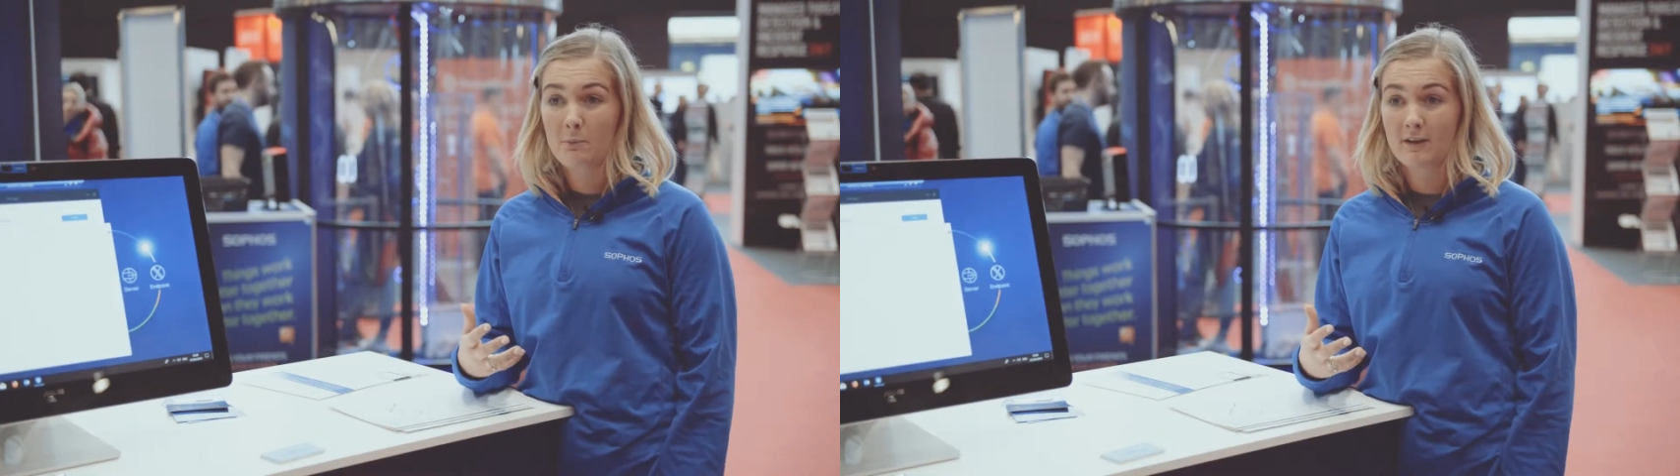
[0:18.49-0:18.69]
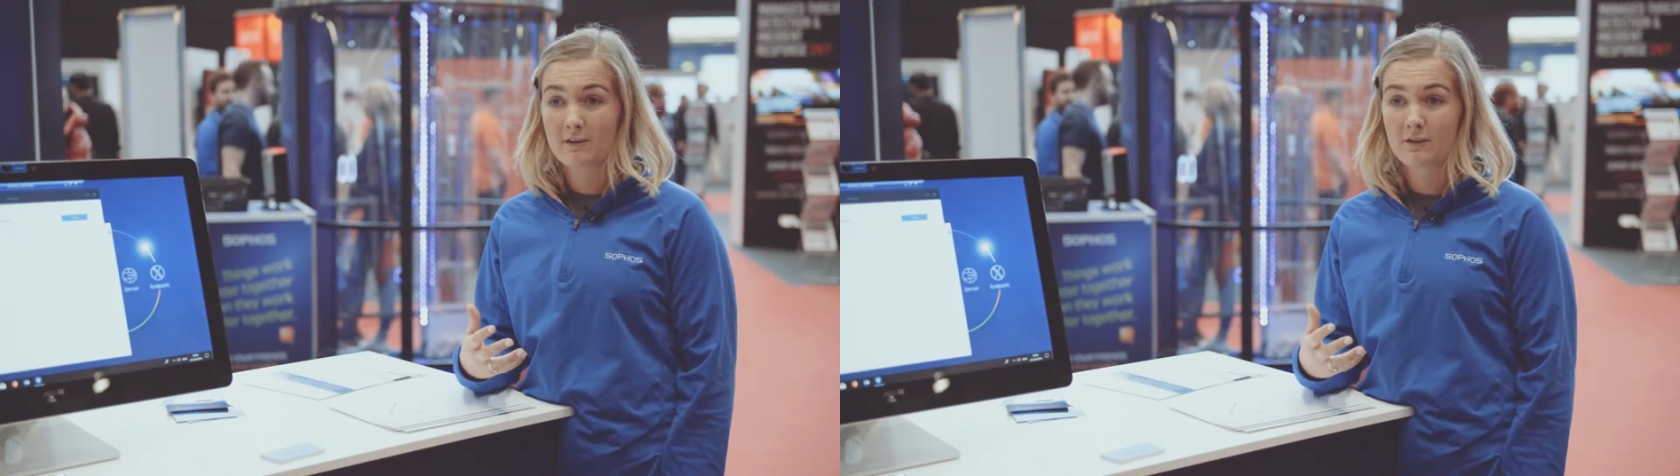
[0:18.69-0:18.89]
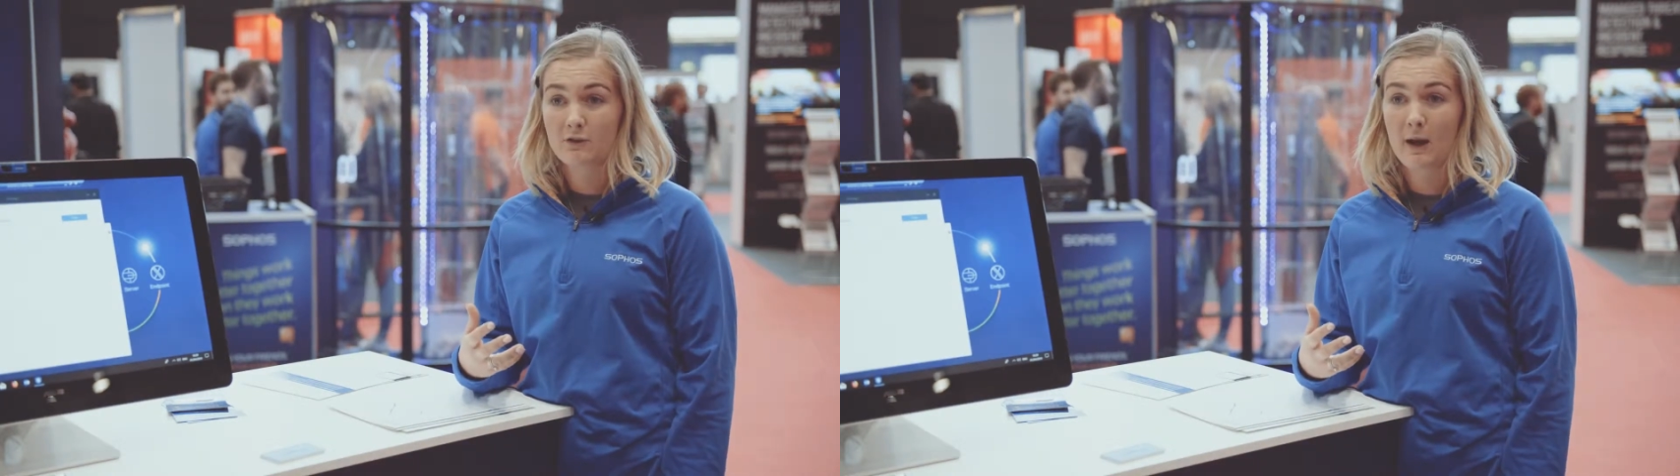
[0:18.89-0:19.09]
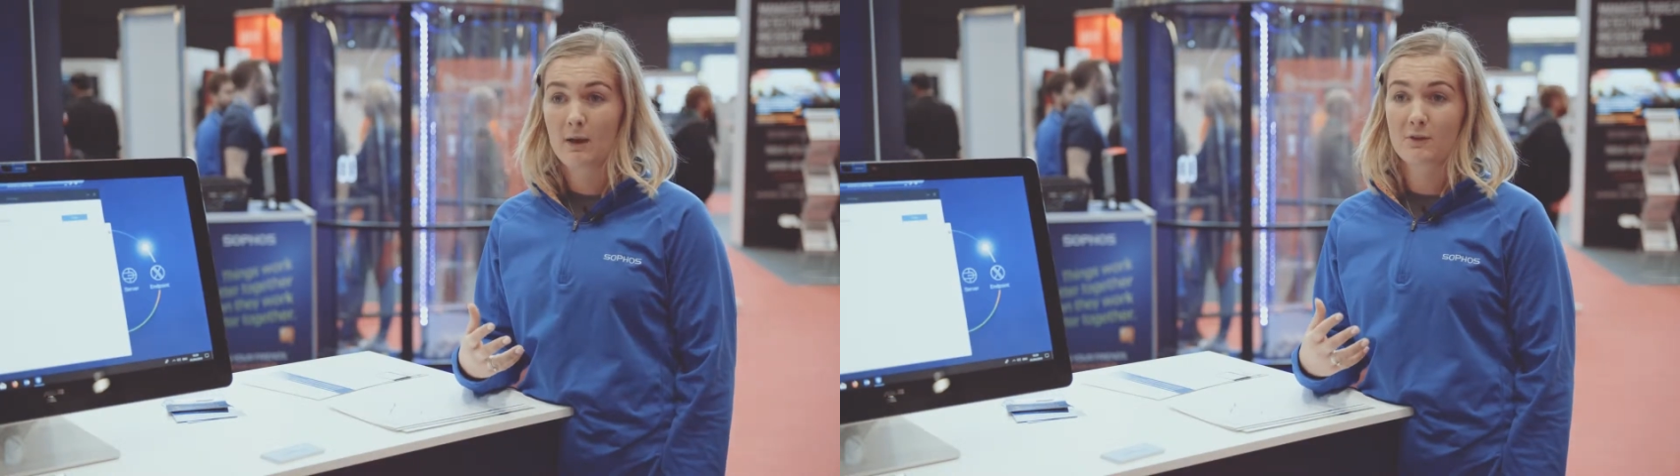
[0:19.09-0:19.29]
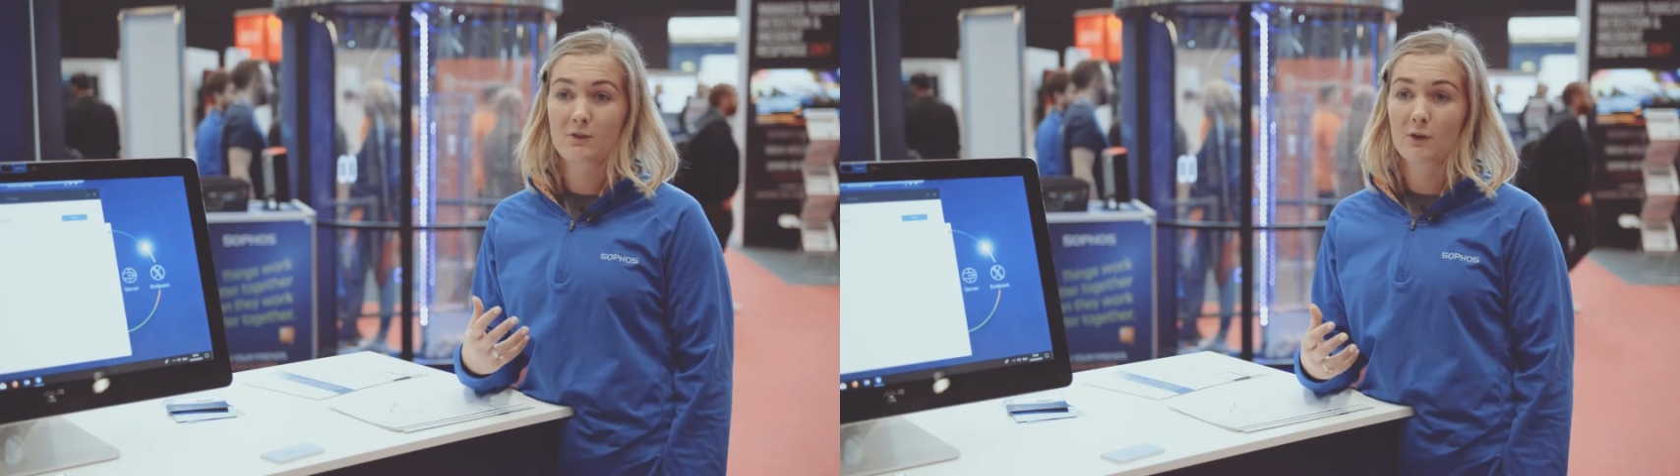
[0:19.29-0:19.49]
presence as
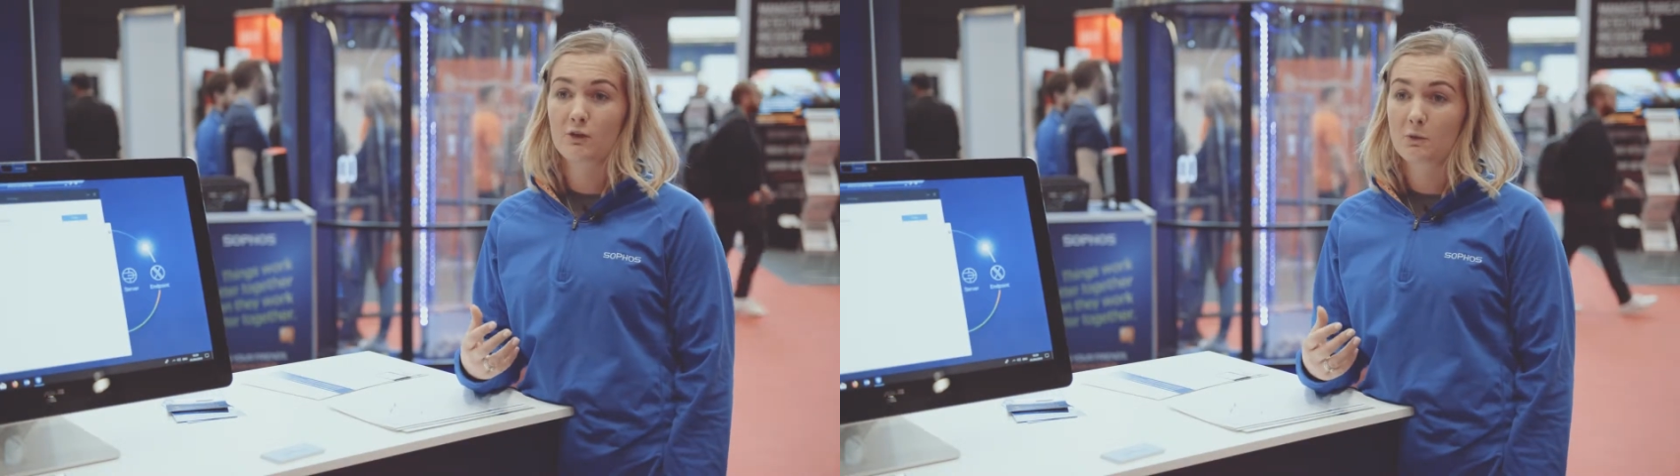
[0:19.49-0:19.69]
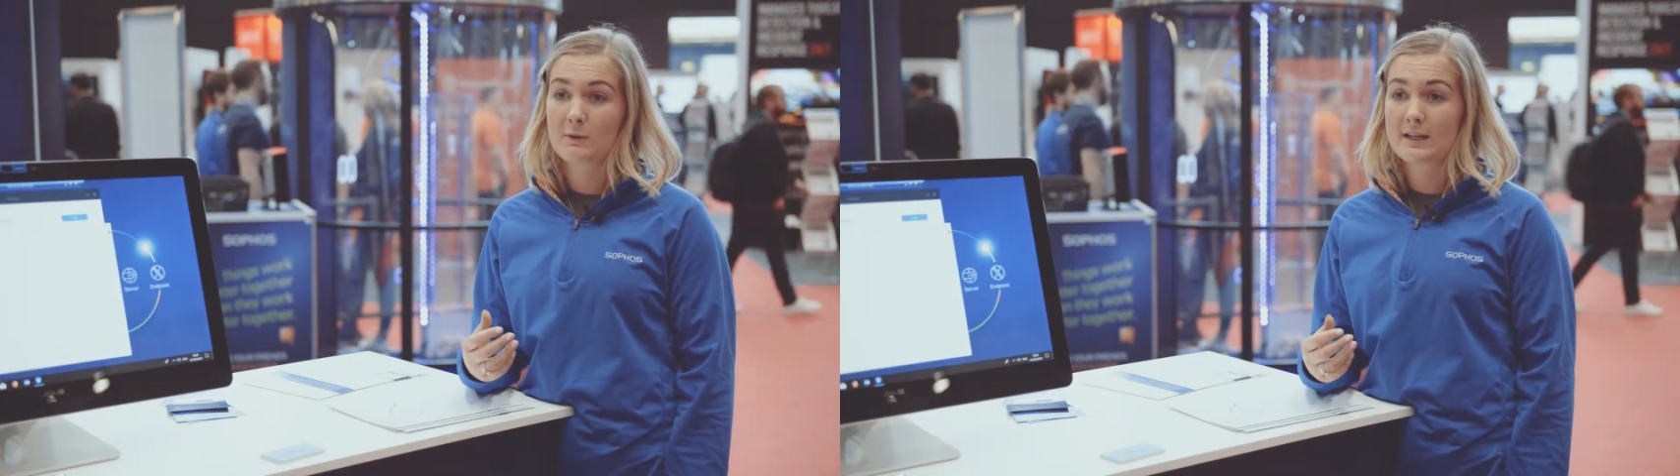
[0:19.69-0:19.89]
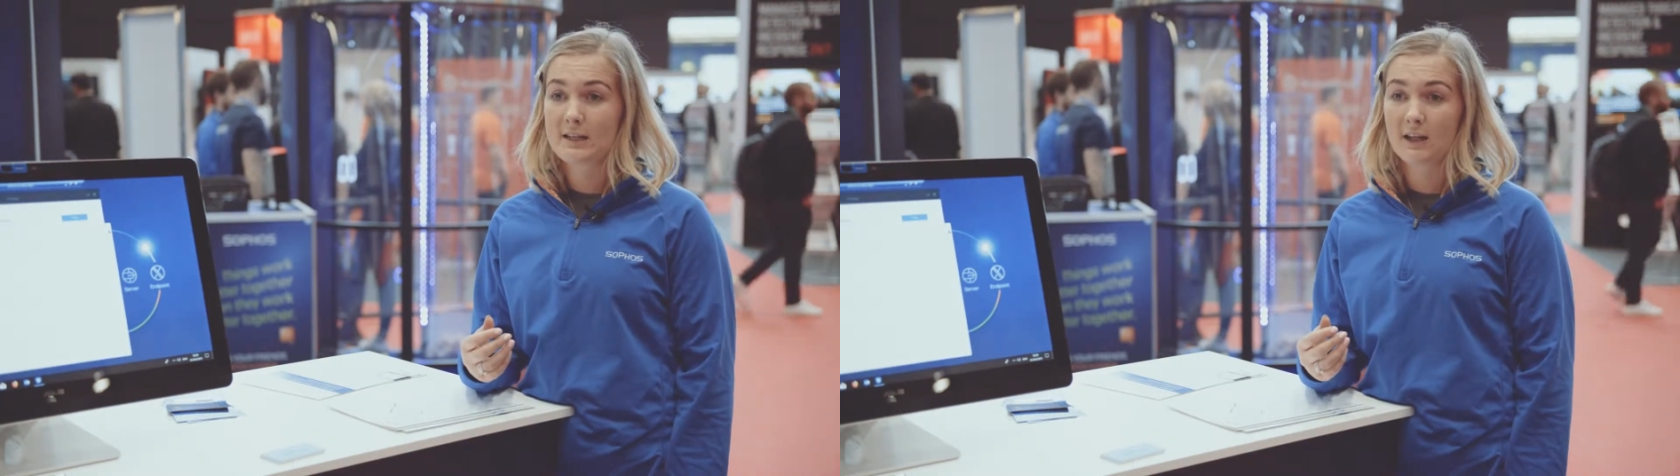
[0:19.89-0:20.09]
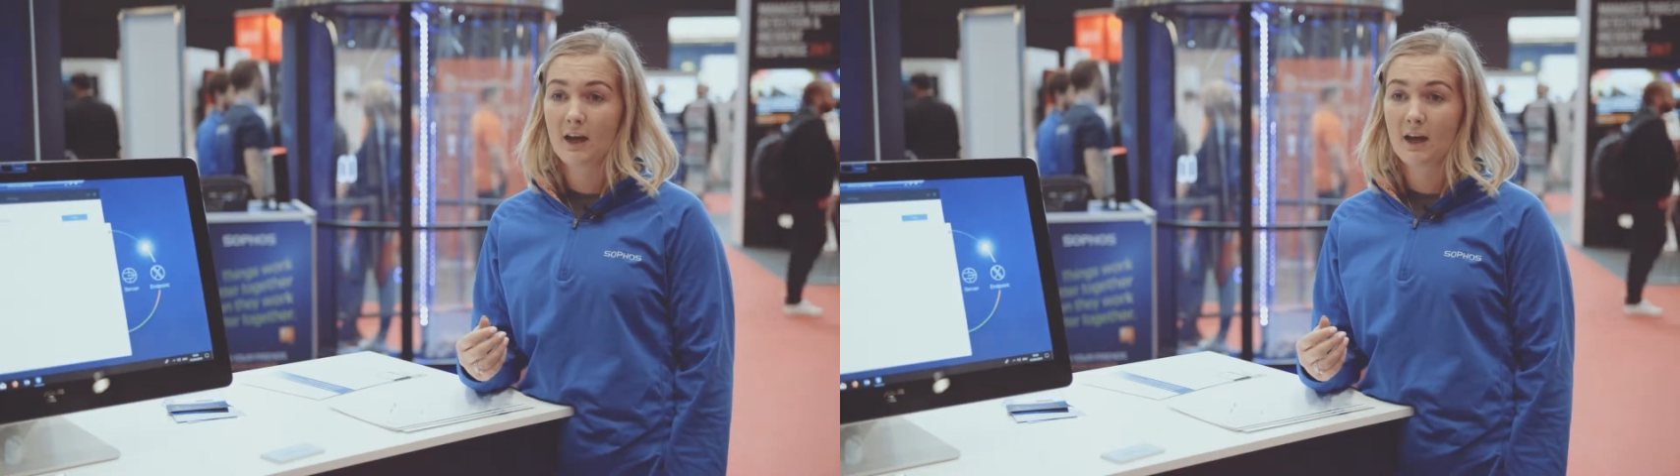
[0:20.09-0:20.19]
well with the social media